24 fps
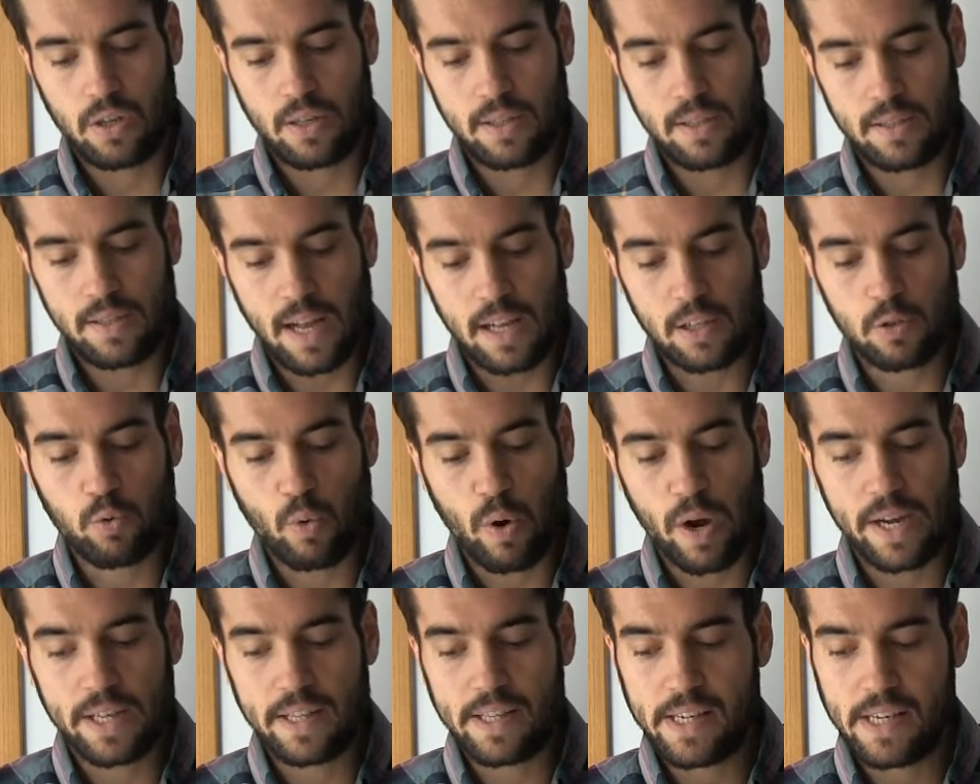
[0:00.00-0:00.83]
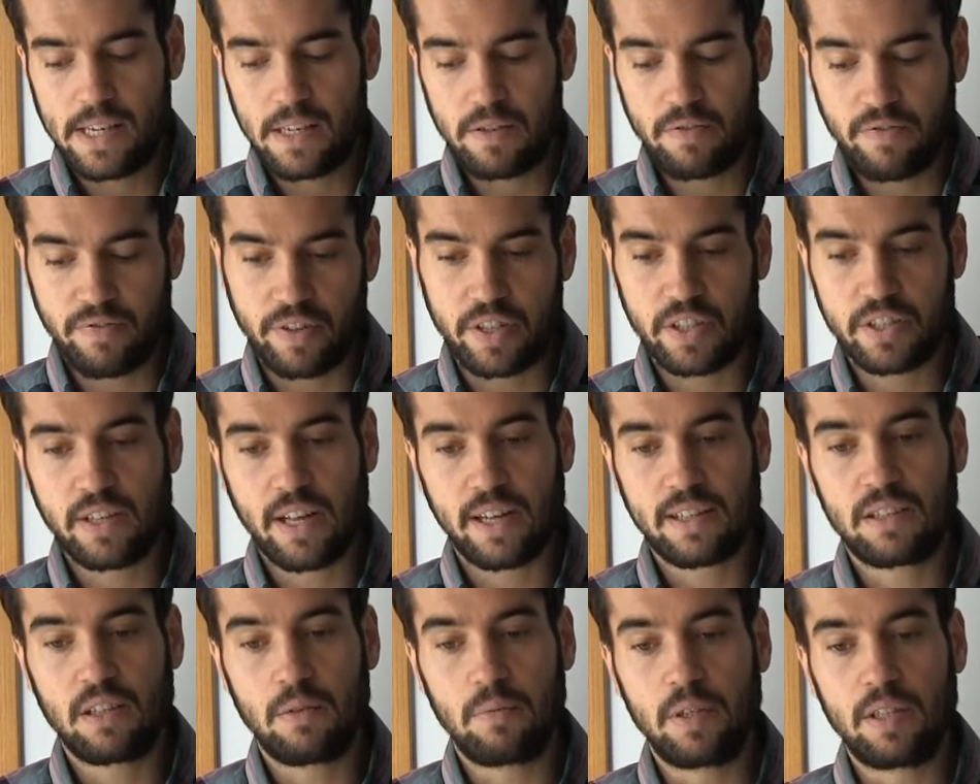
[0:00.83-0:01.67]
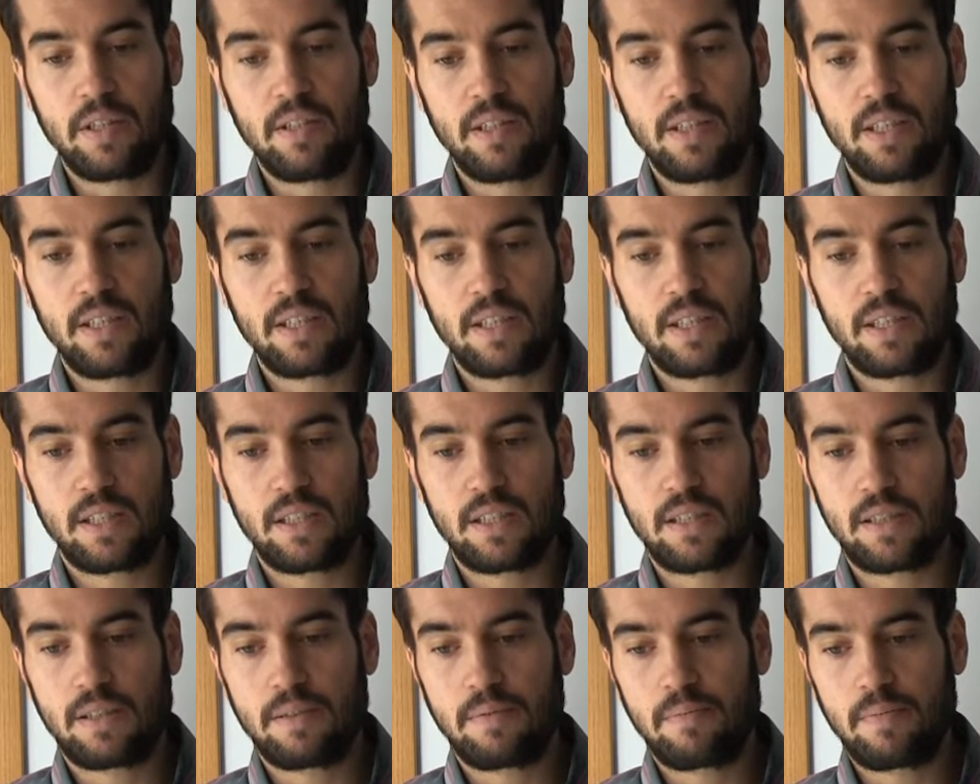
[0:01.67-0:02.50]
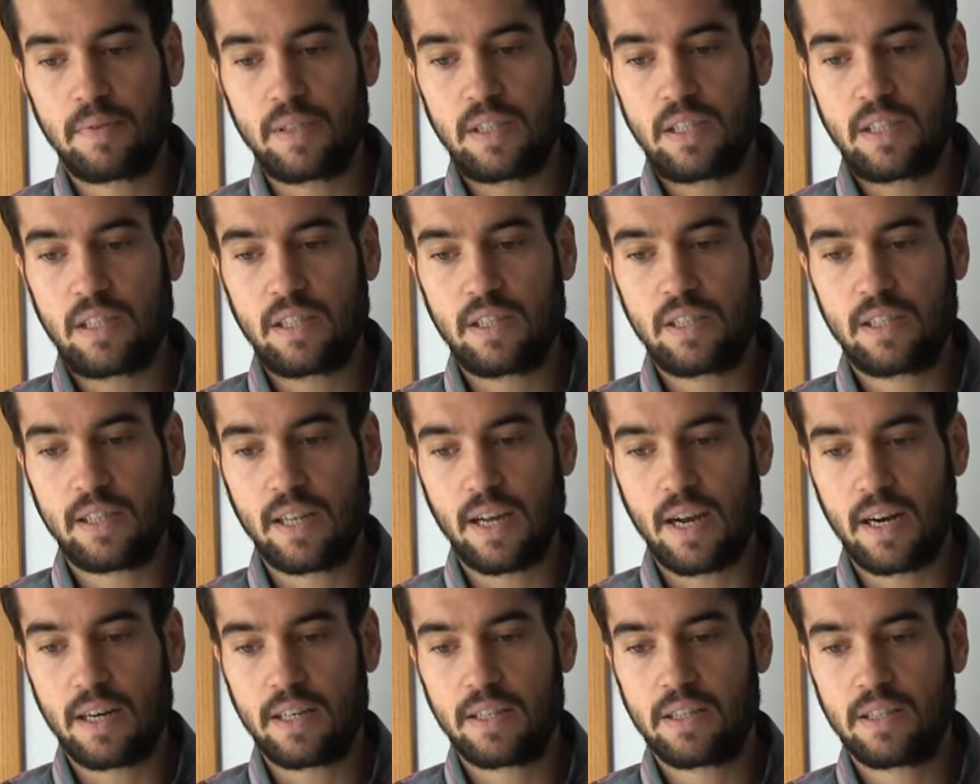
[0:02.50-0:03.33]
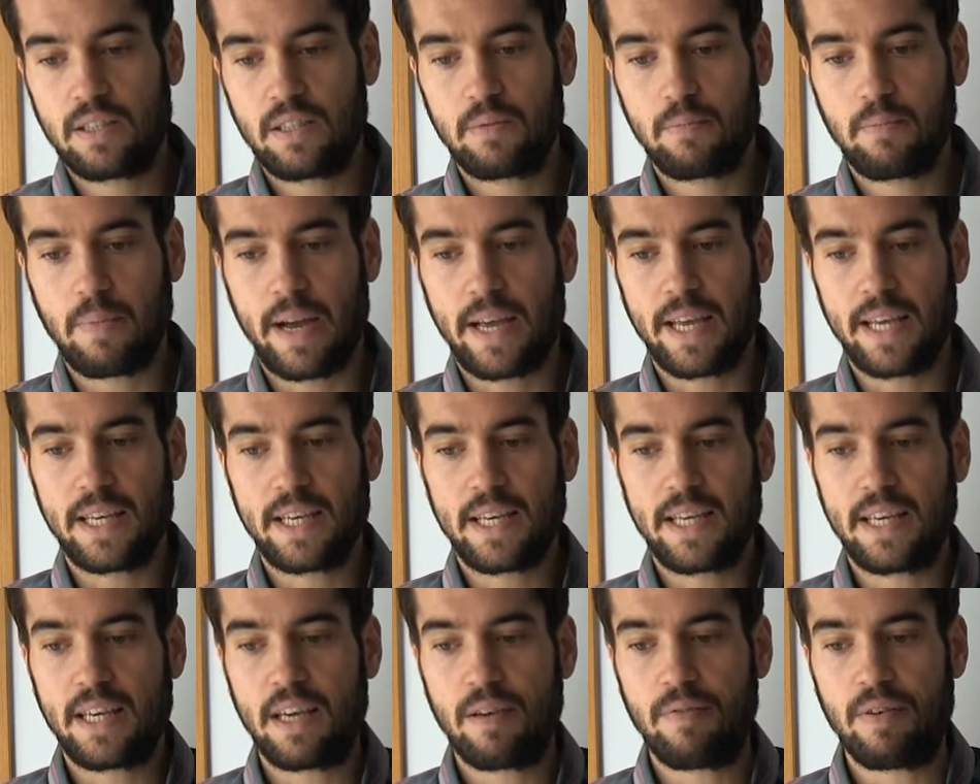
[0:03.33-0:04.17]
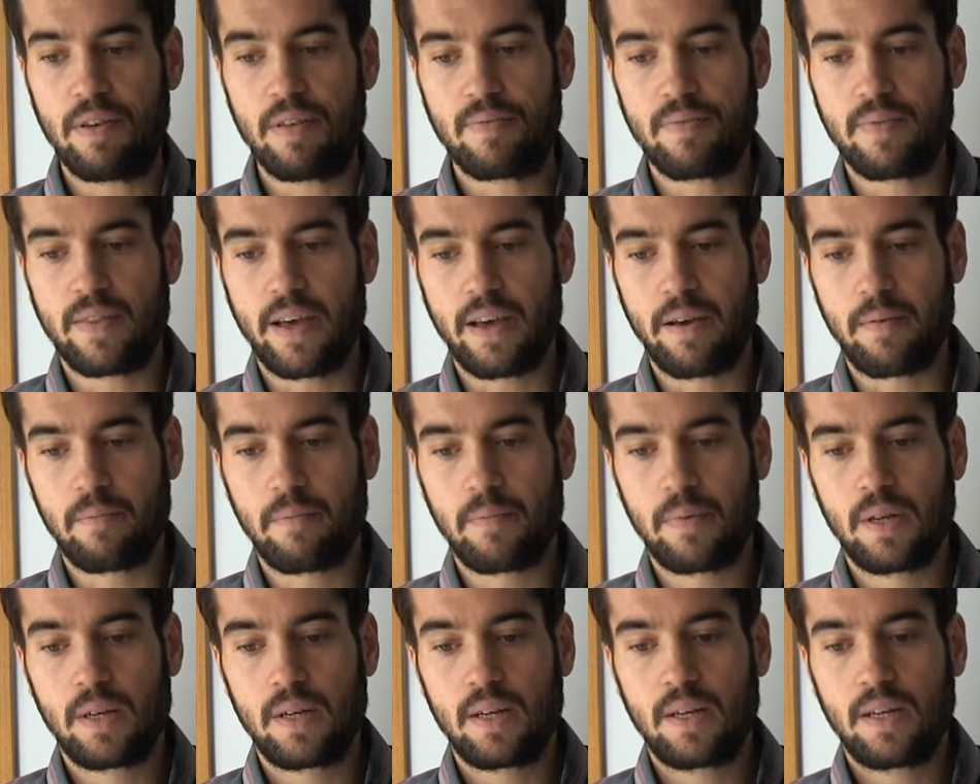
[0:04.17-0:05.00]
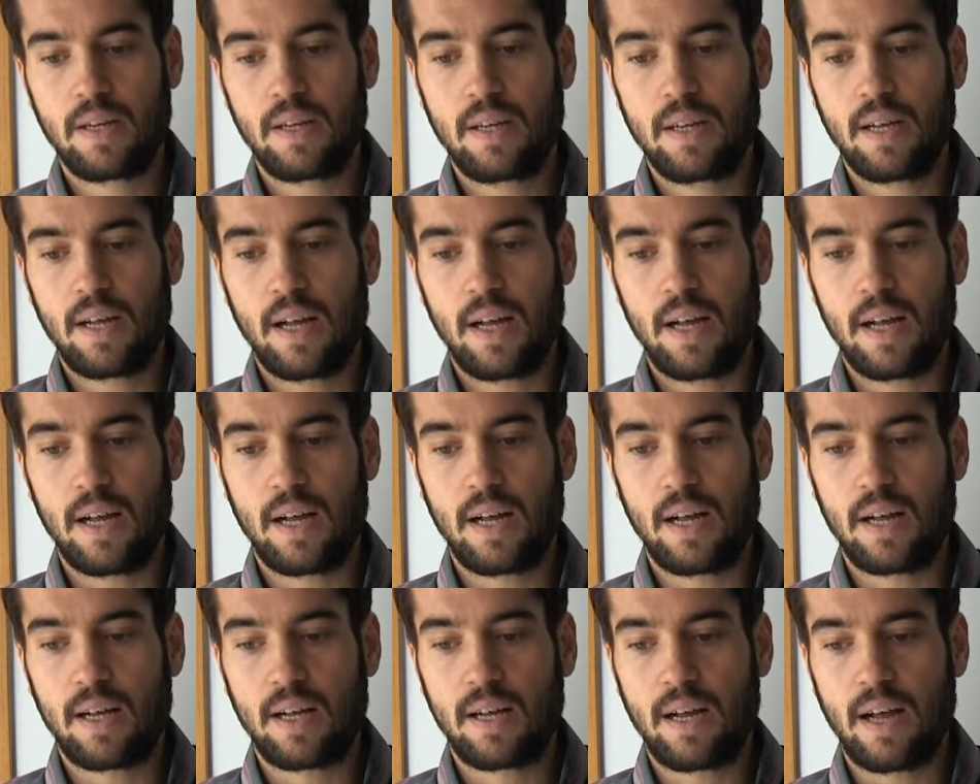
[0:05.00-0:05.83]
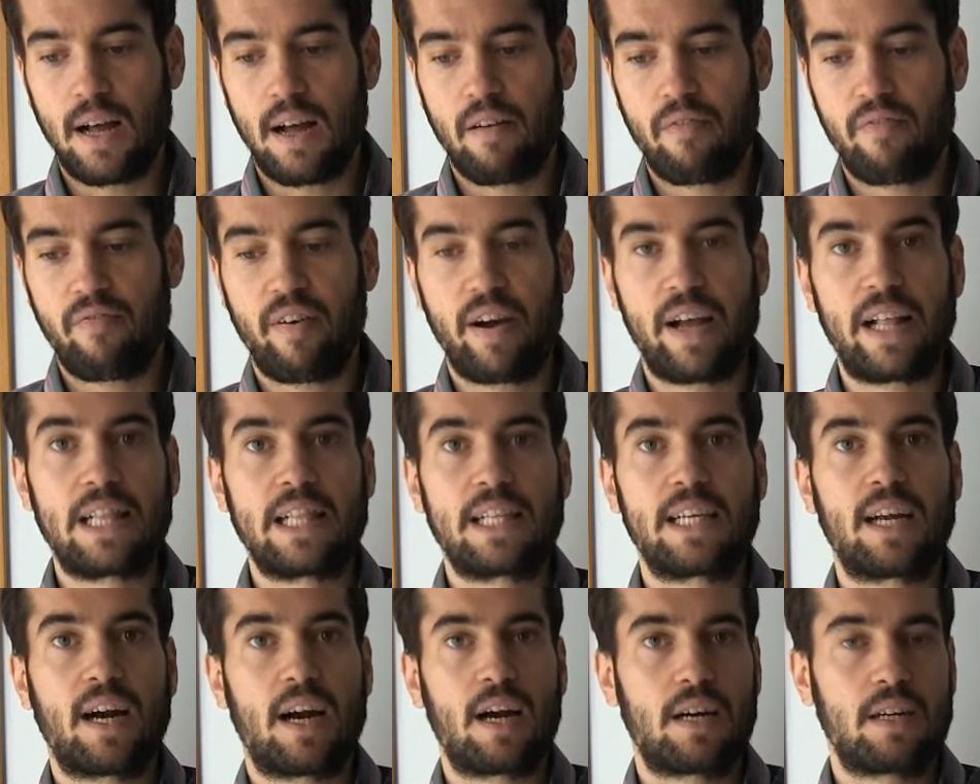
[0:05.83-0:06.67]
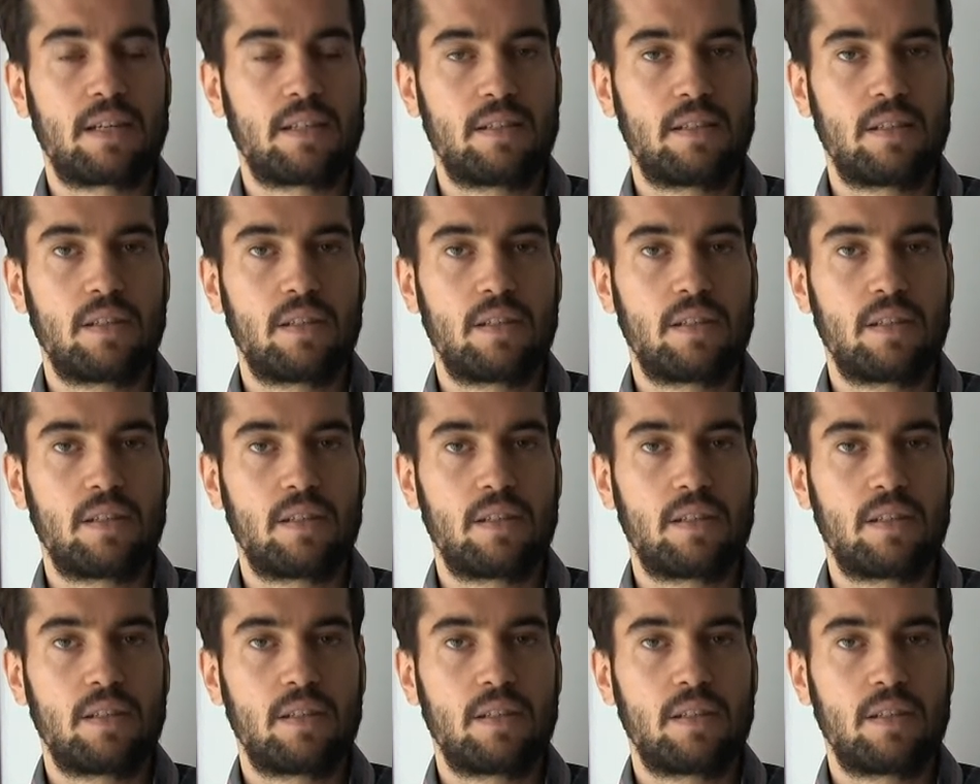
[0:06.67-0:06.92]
That's why the first activity starts by giving them a file card.